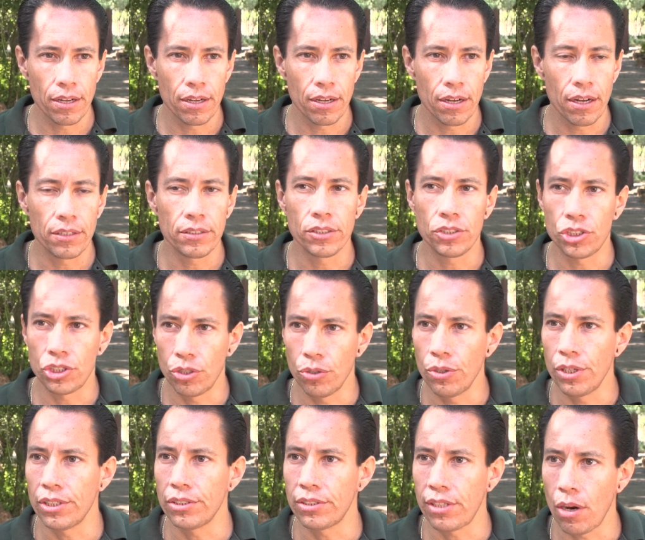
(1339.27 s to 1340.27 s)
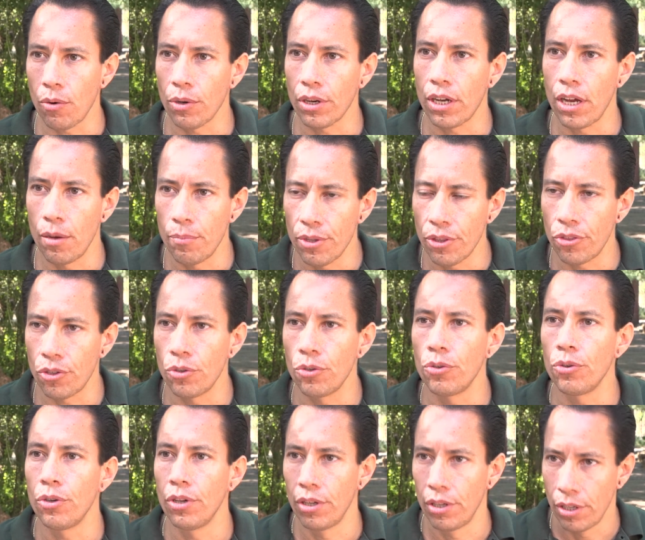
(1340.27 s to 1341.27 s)
on the students that were coming
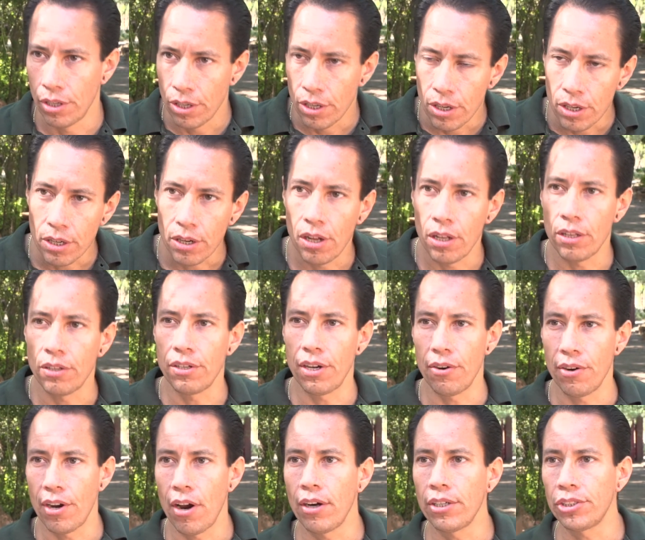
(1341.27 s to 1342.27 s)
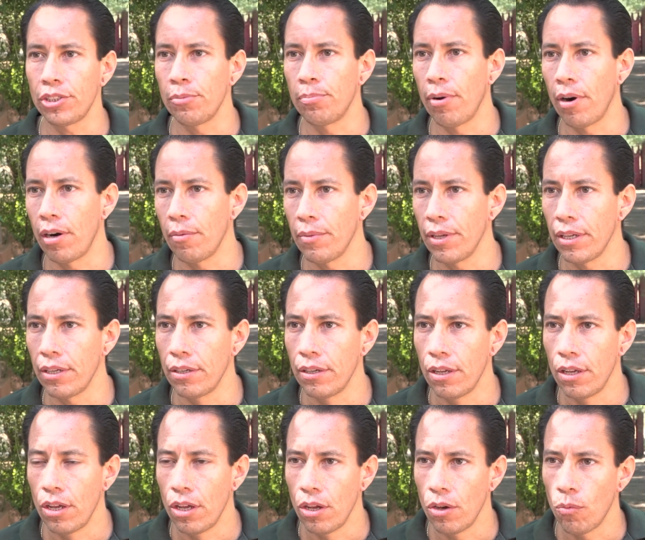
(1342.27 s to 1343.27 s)
through culinary arts department,
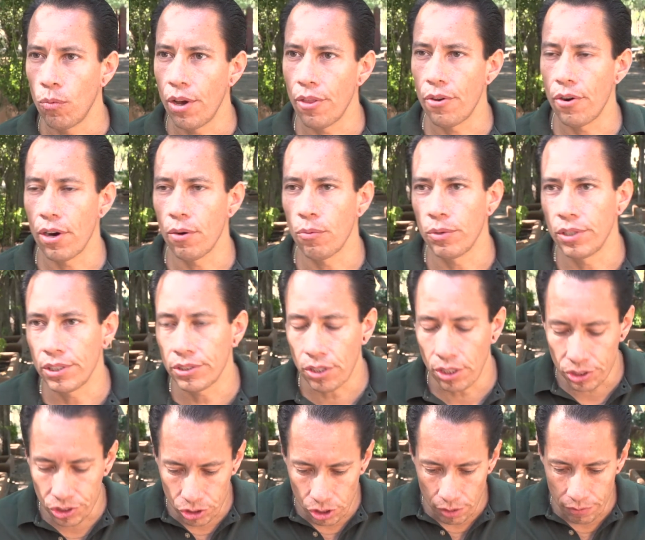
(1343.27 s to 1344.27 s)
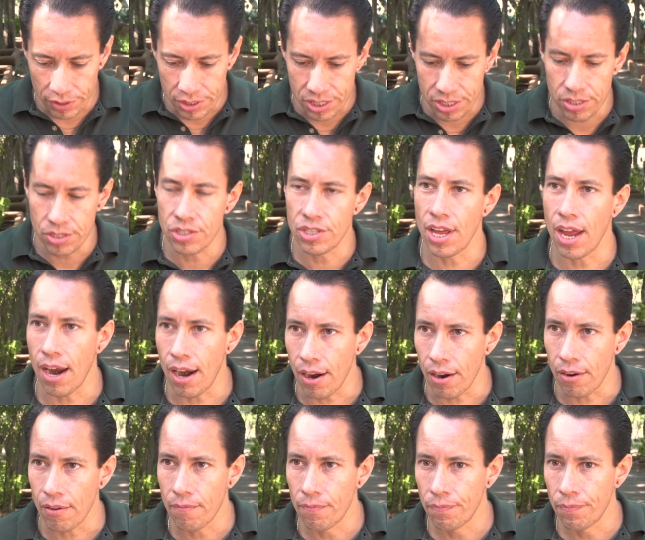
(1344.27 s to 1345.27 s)
whether it was our services
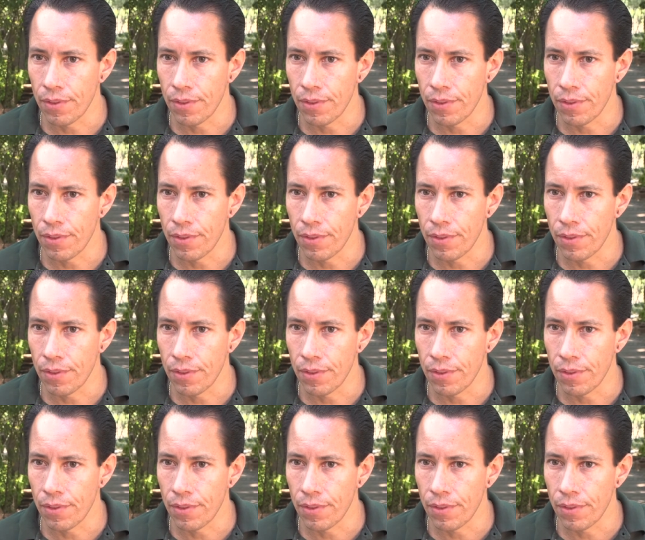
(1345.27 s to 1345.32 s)
there,